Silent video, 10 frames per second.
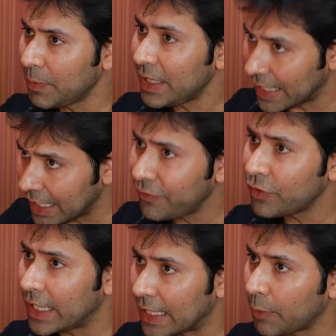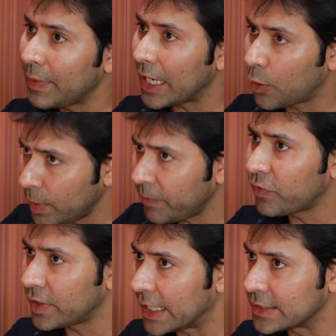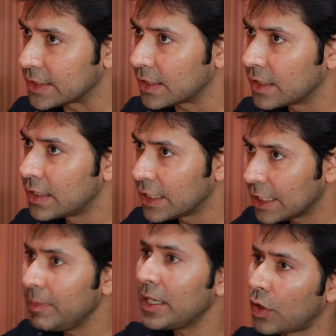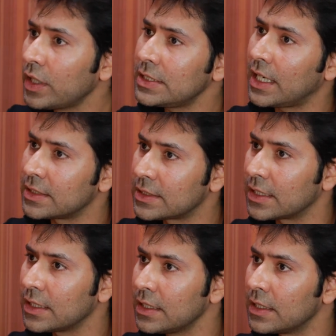Are we ready for that? Are we equipped for that, sir? Give me an honest answer.